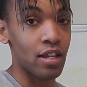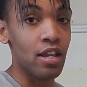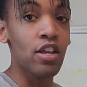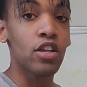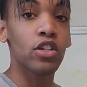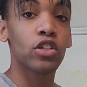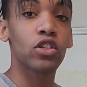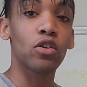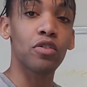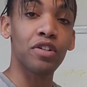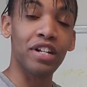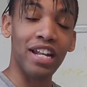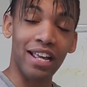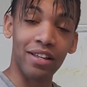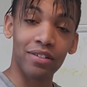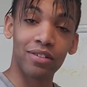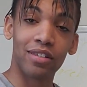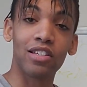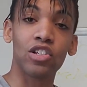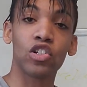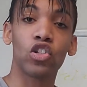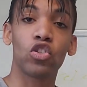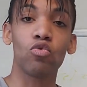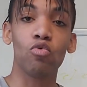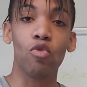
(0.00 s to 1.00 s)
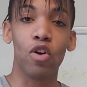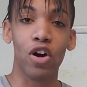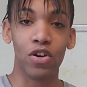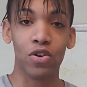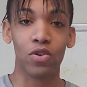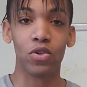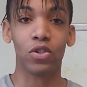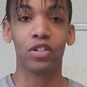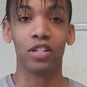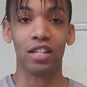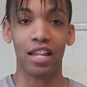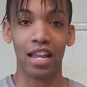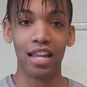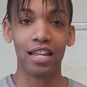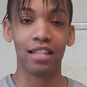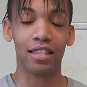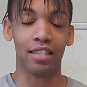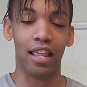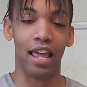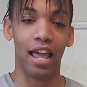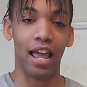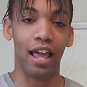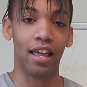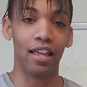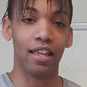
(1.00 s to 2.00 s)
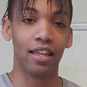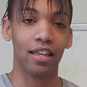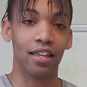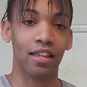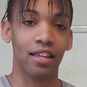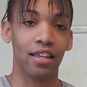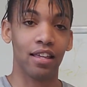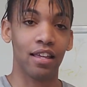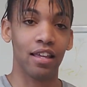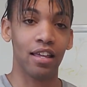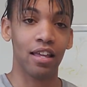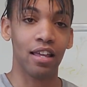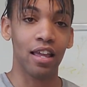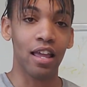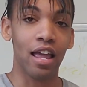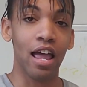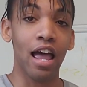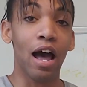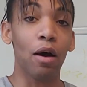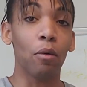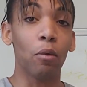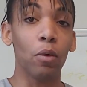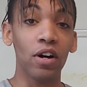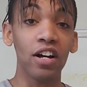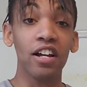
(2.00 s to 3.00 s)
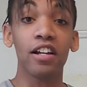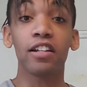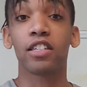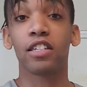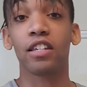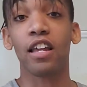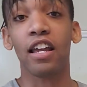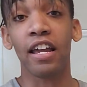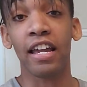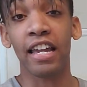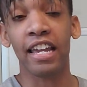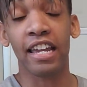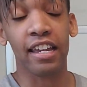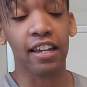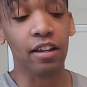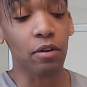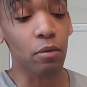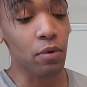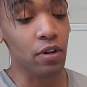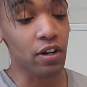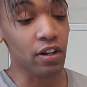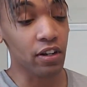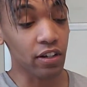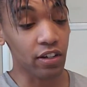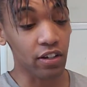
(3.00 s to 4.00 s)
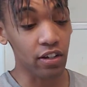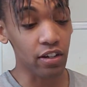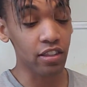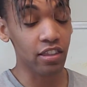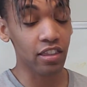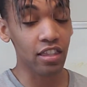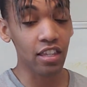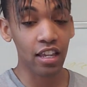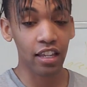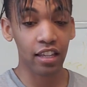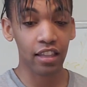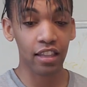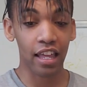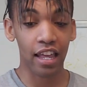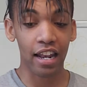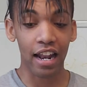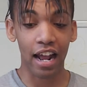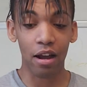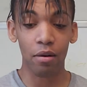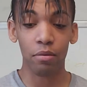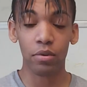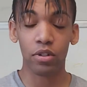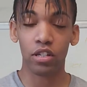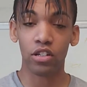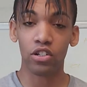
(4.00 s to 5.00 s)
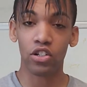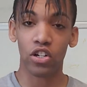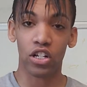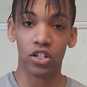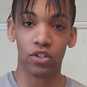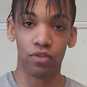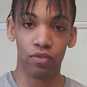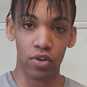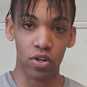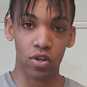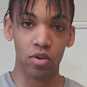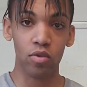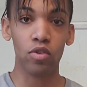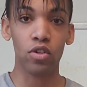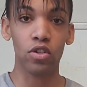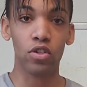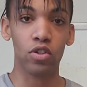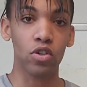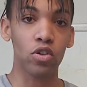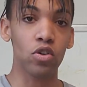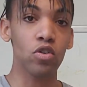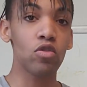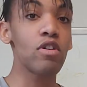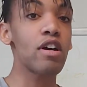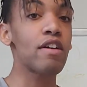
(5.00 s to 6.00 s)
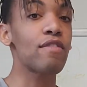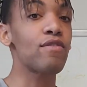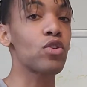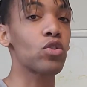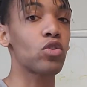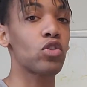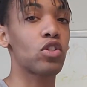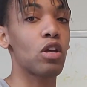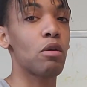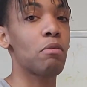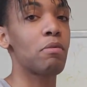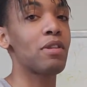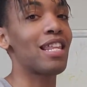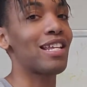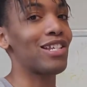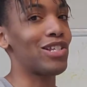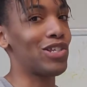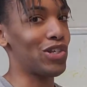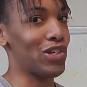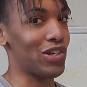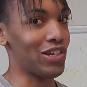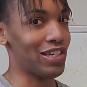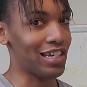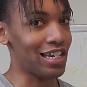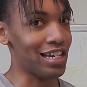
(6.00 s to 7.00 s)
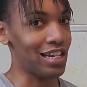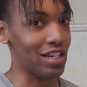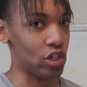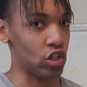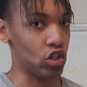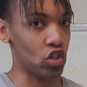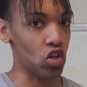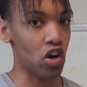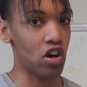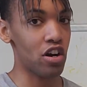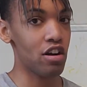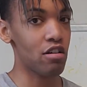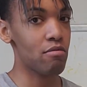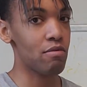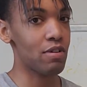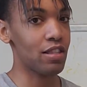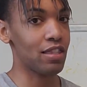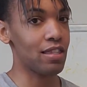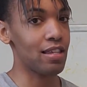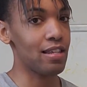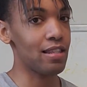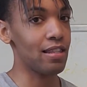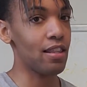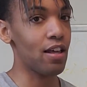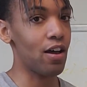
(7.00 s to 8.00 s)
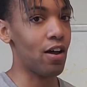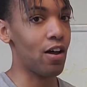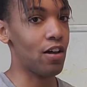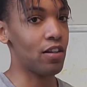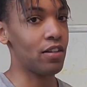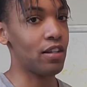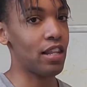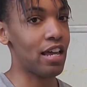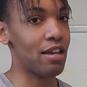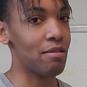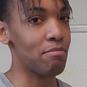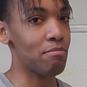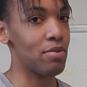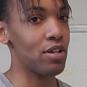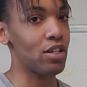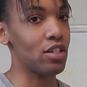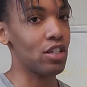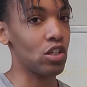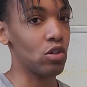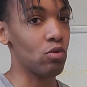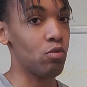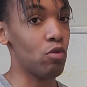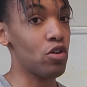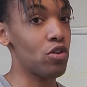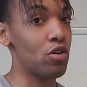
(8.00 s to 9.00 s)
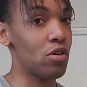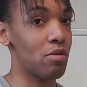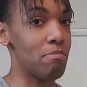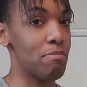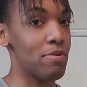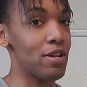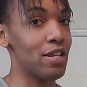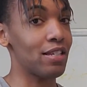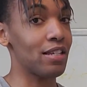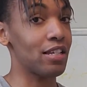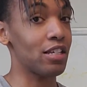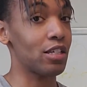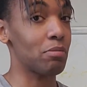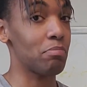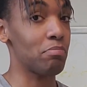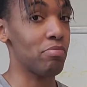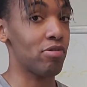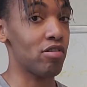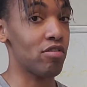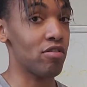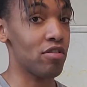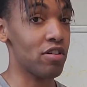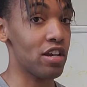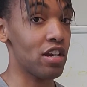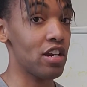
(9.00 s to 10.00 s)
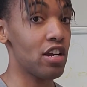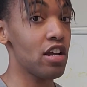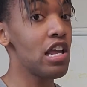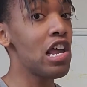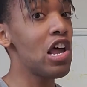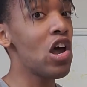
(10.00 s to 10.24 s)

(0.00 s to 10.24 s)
So now, since you understand that, what a good thing that I would suggest for you to do if you're someone that's just getting started within the online business world or business period,